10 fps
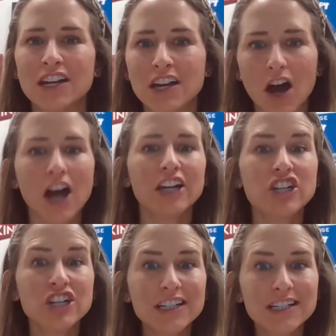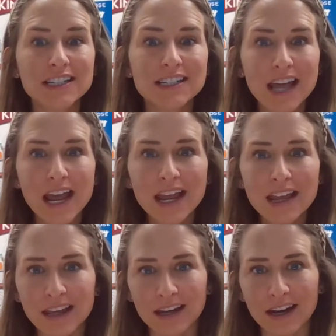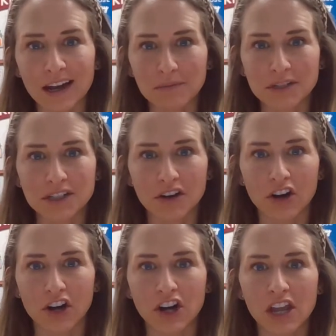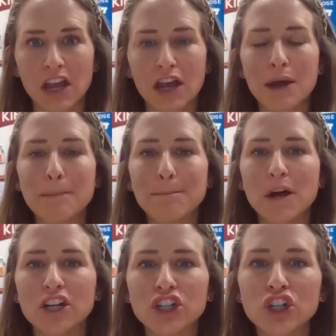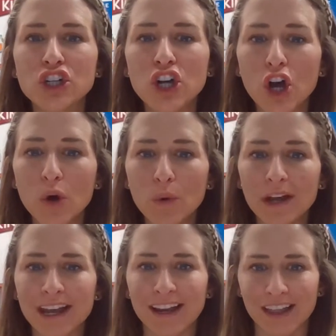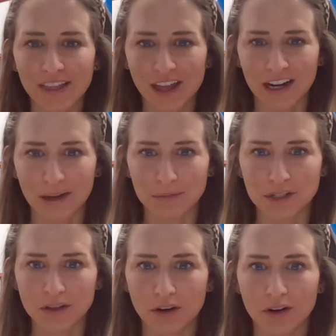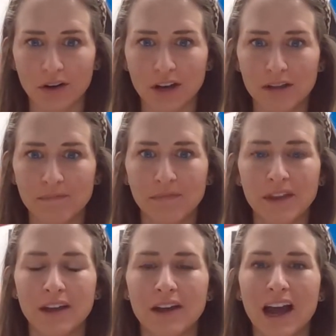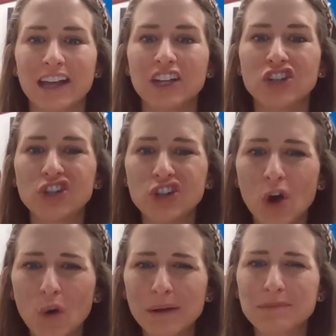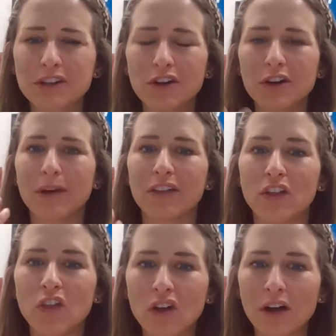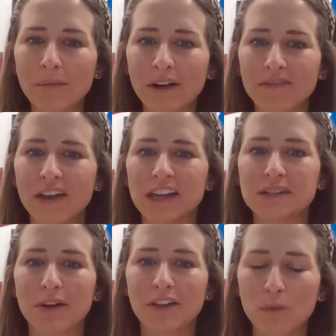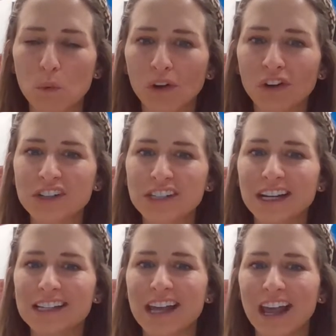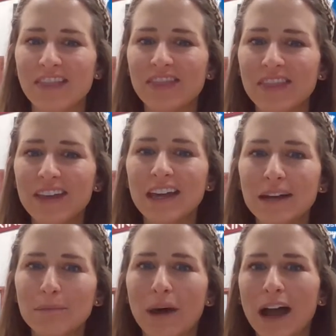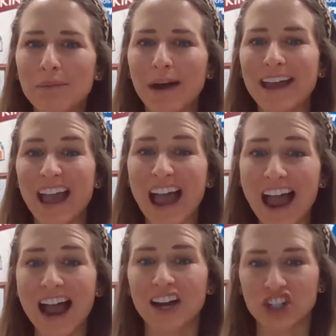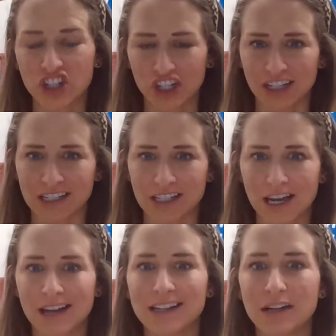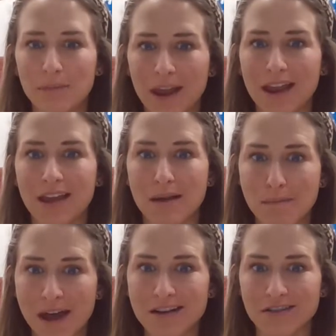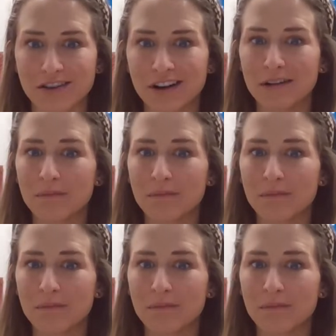Not just saying I'm sorry, but showing that I'm sorry. I can show I'm sorry by the look on my face, by the words that I say, and then by my actions to make it better.